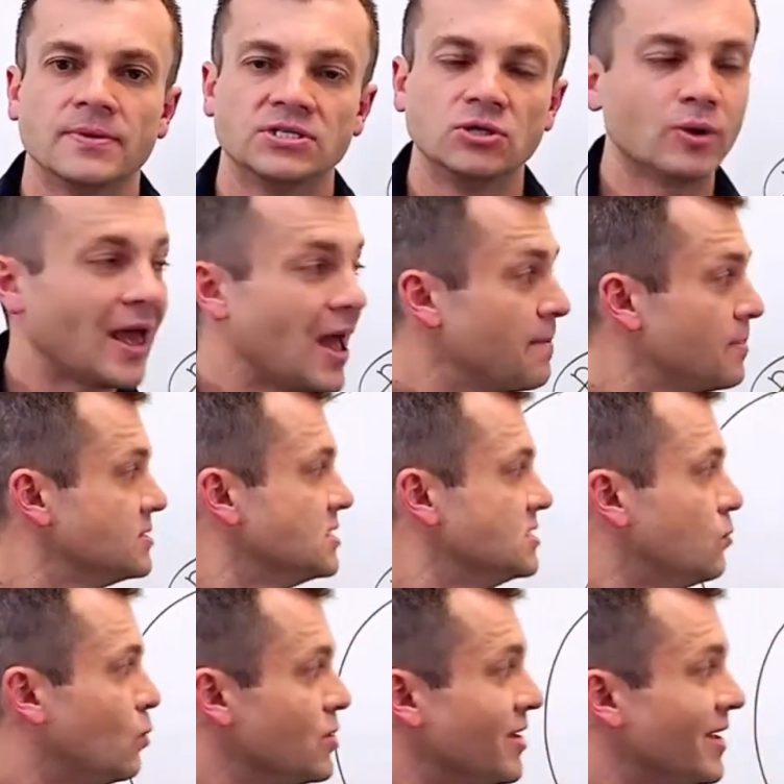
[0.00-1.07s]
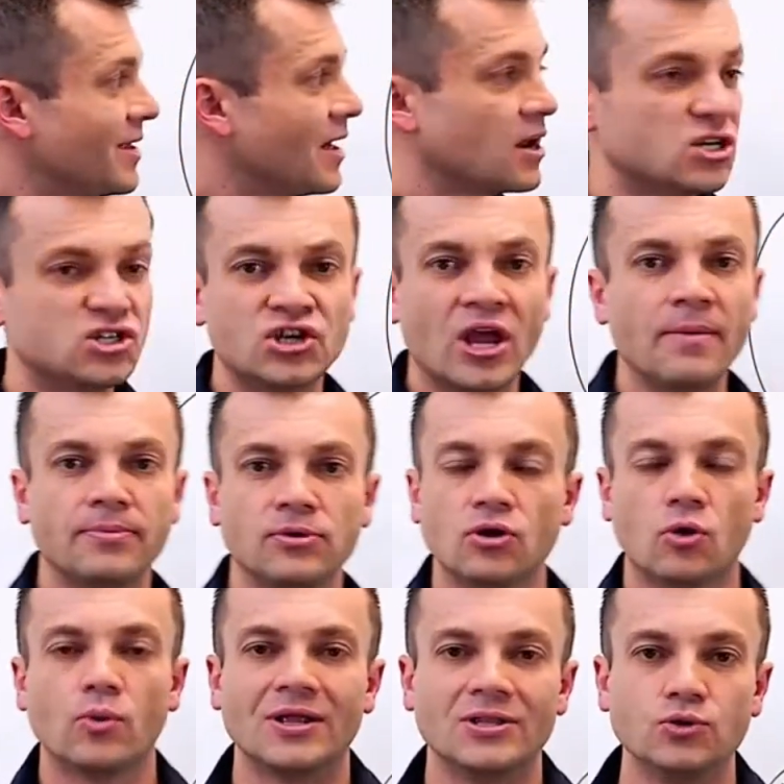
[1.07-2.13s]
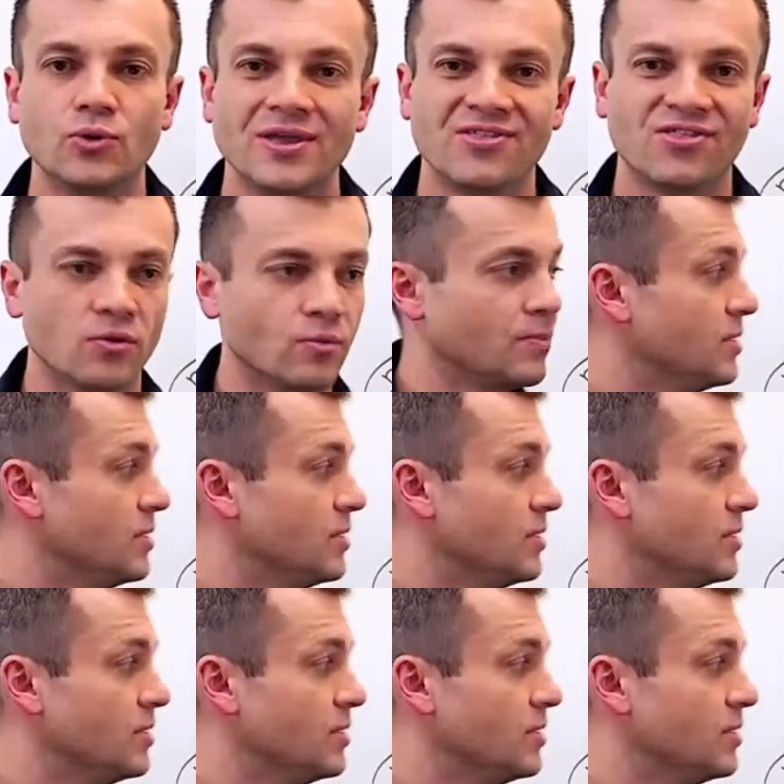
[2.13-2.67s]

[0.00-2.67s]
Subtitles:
See, what happens is when you get out of shape, you don't wanna do anything.